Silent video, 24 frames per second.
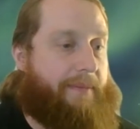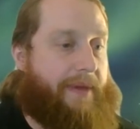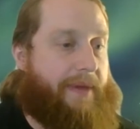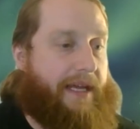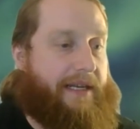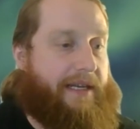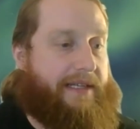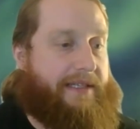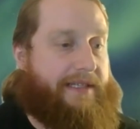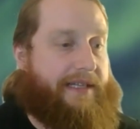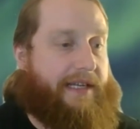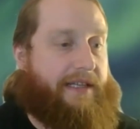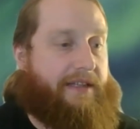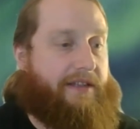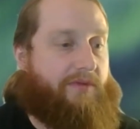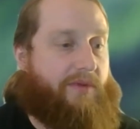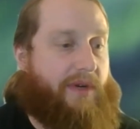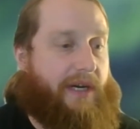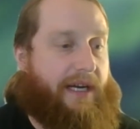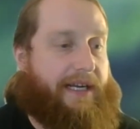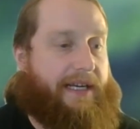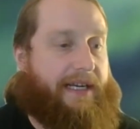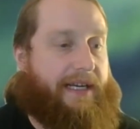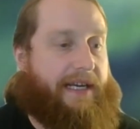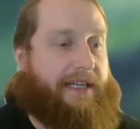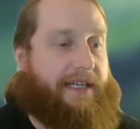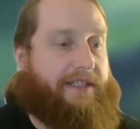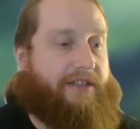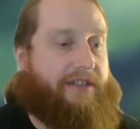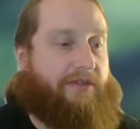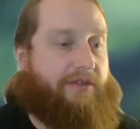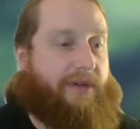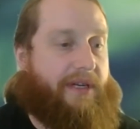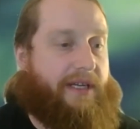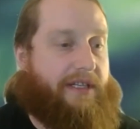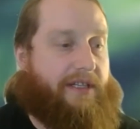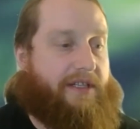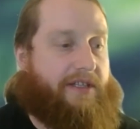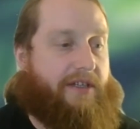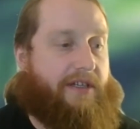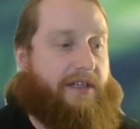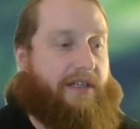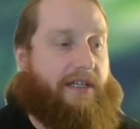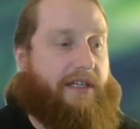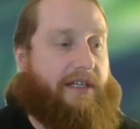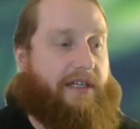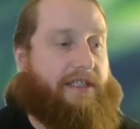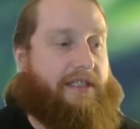bed is on the right as you
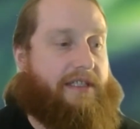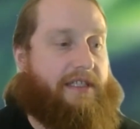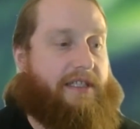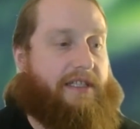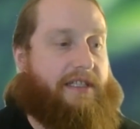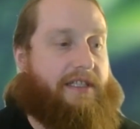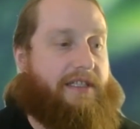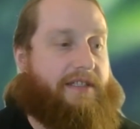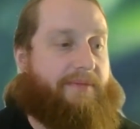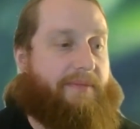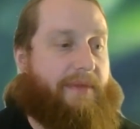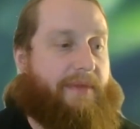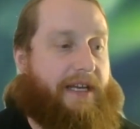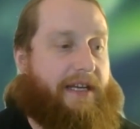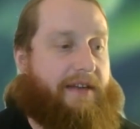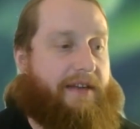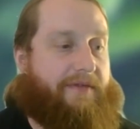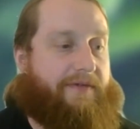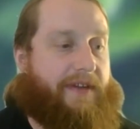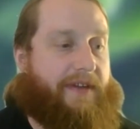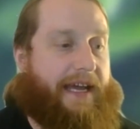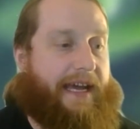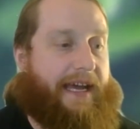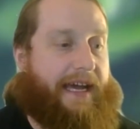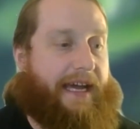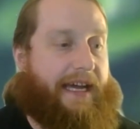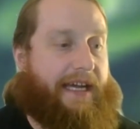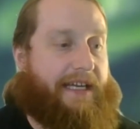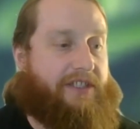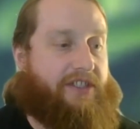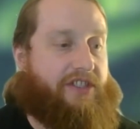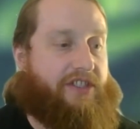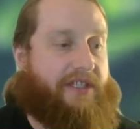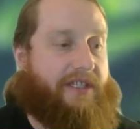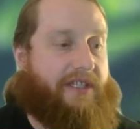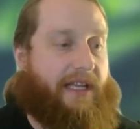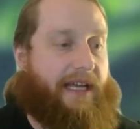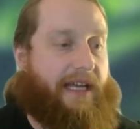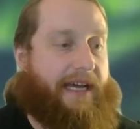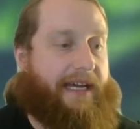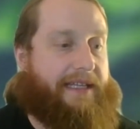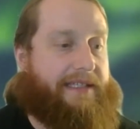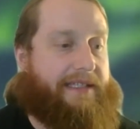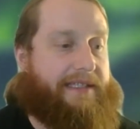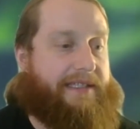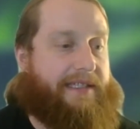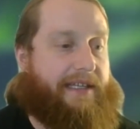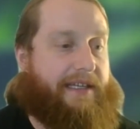enter, and it is made of ash
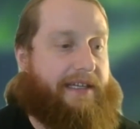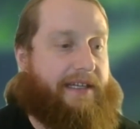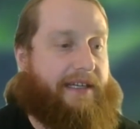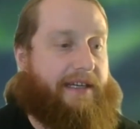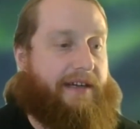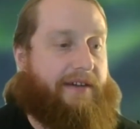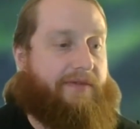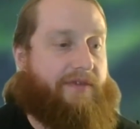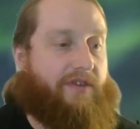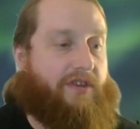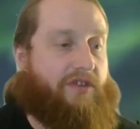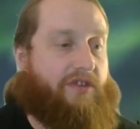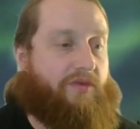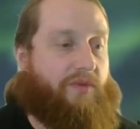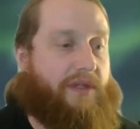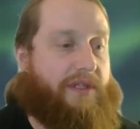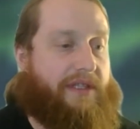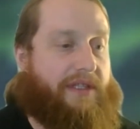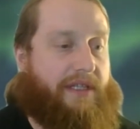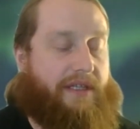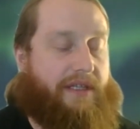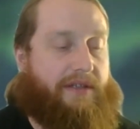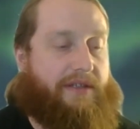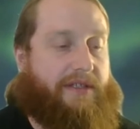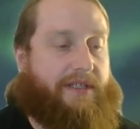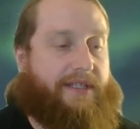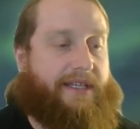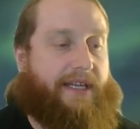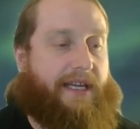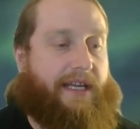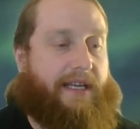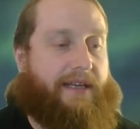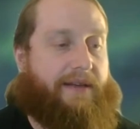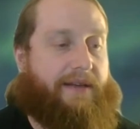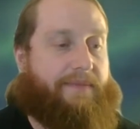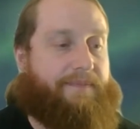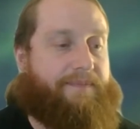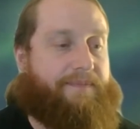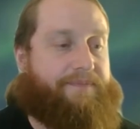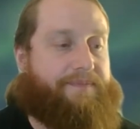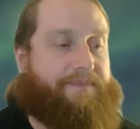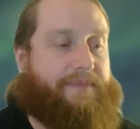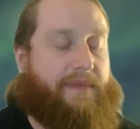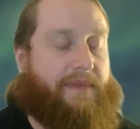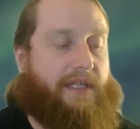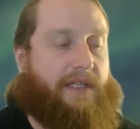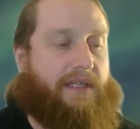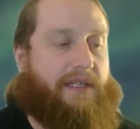slats and covered with deerskin.
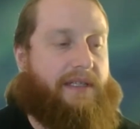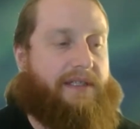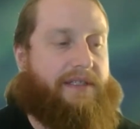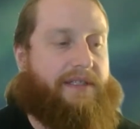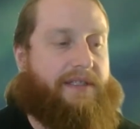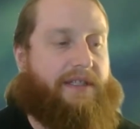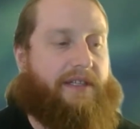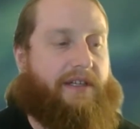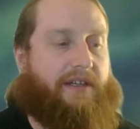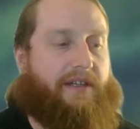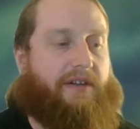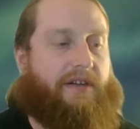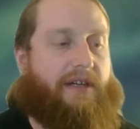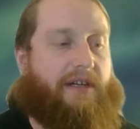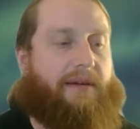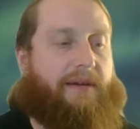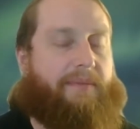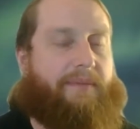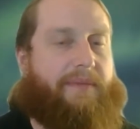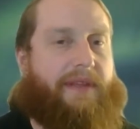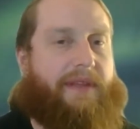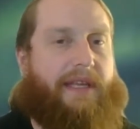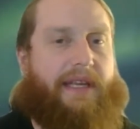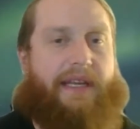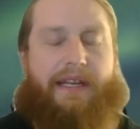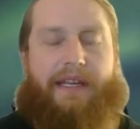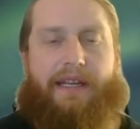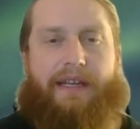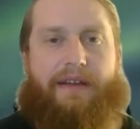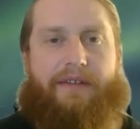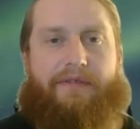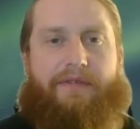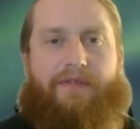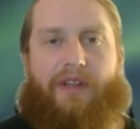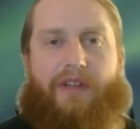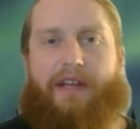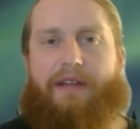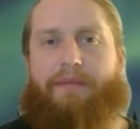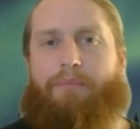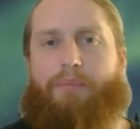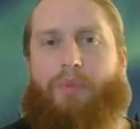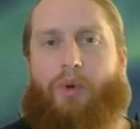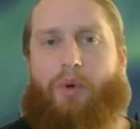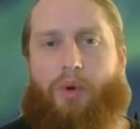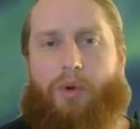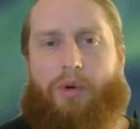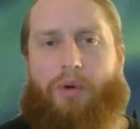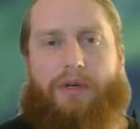So I'm thinking of like
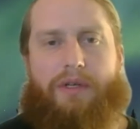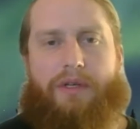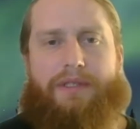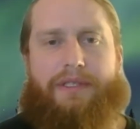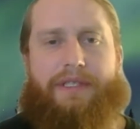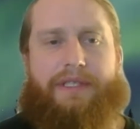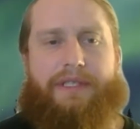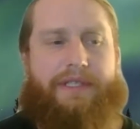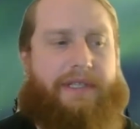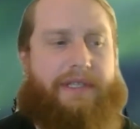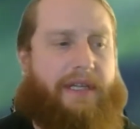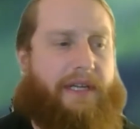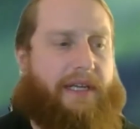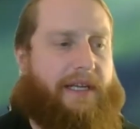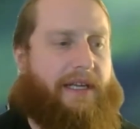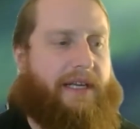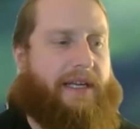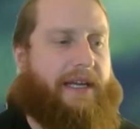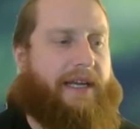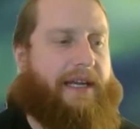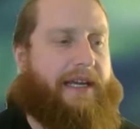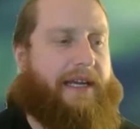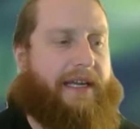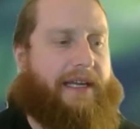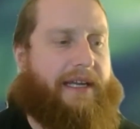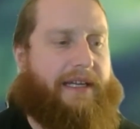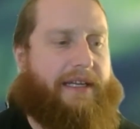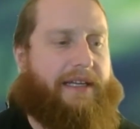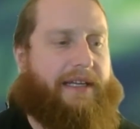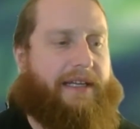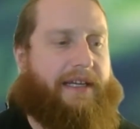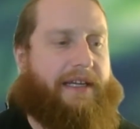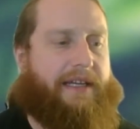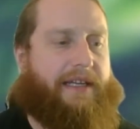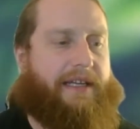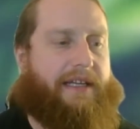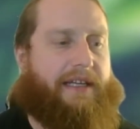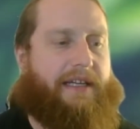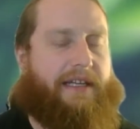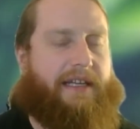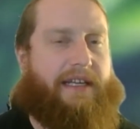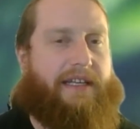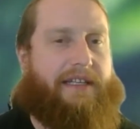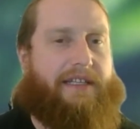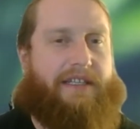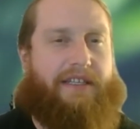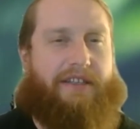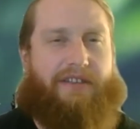boards, and
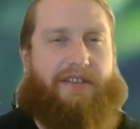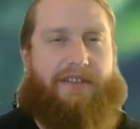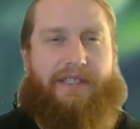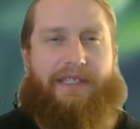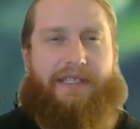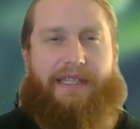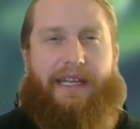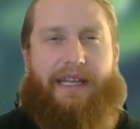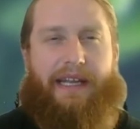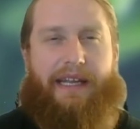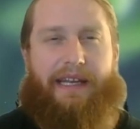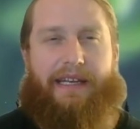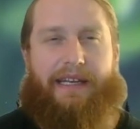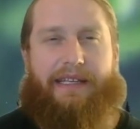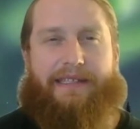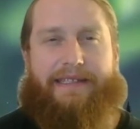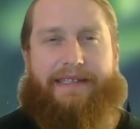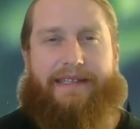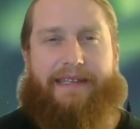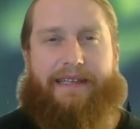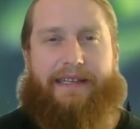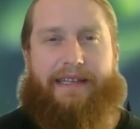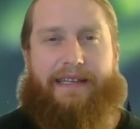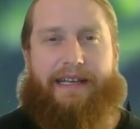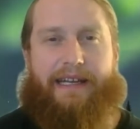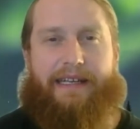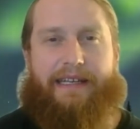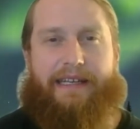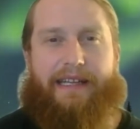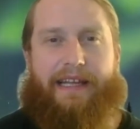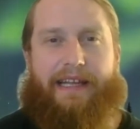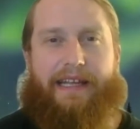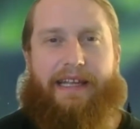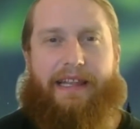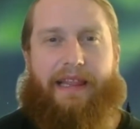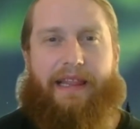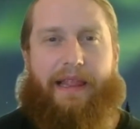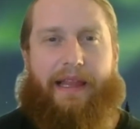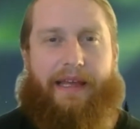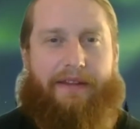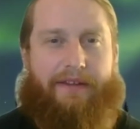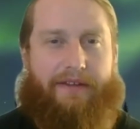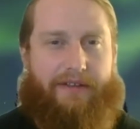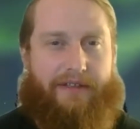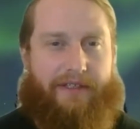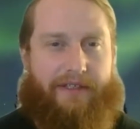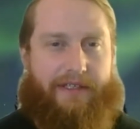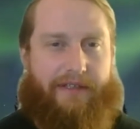a deerskin is kind of like
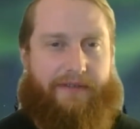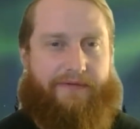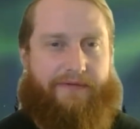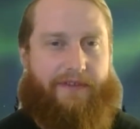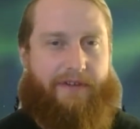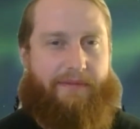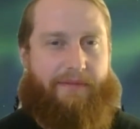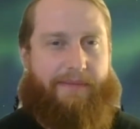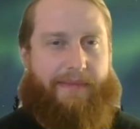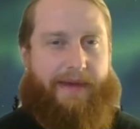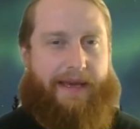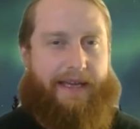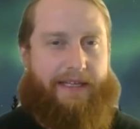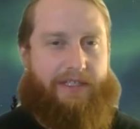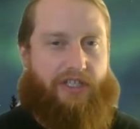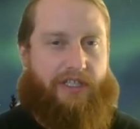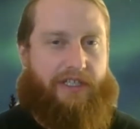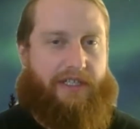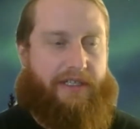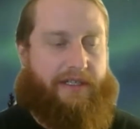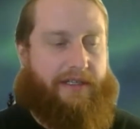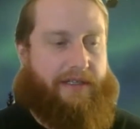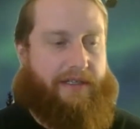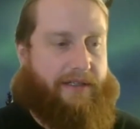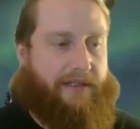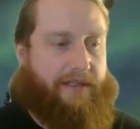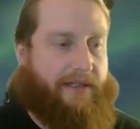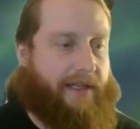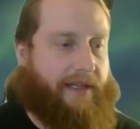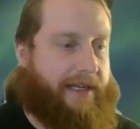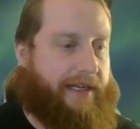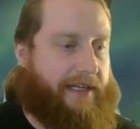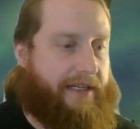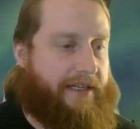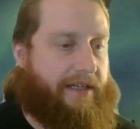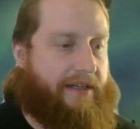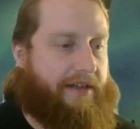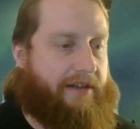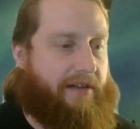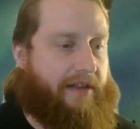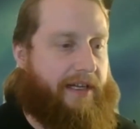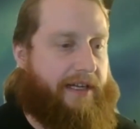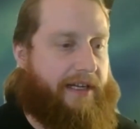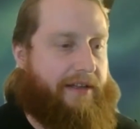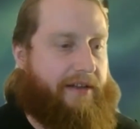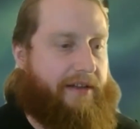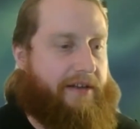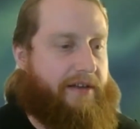leather. So if you imagine deer
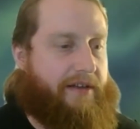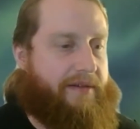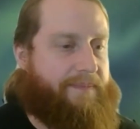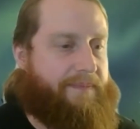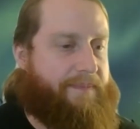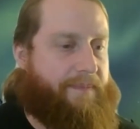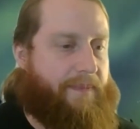leather.